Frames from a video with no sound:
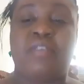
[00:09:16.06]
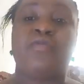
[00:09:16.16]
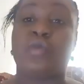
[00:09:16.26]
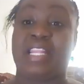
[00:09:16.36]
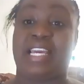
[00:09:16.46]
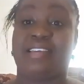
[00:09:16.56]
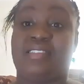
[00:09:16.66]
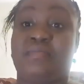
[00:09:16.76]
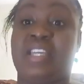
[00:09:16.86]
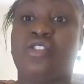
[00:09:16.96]
before the
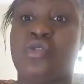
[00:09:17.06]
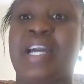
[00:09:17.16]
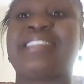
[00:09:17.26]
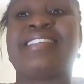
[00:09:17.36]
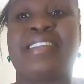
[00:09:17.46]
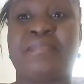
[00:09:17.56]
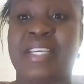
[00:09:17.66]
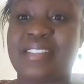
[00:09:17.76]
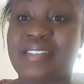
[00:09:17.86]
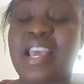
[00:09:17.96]
SBA is due and said,
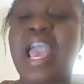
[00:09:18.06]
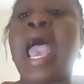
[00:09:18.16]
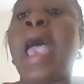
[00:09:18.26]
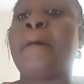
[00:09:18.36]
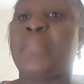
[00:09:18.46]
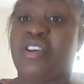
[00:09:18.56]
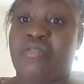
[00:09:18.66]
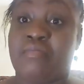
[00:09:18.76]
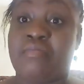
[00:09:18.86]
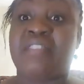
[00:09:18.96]
Miss,
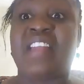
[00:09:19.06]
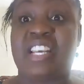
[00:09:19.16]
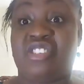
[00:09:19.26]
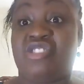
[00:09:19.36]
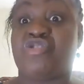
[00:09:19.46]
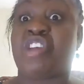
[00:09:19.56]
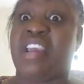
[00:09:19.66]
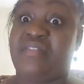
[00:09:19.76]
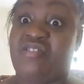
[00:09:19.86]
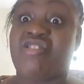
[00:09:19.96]
my flash
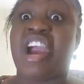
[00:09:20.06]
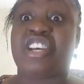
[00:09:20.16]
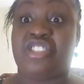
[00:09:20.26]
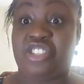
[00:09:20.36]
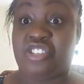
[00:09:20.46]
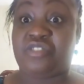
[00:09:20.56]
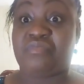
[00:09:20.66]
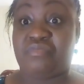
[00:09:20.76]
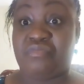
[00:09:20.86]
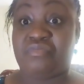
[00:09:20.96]
drive crash.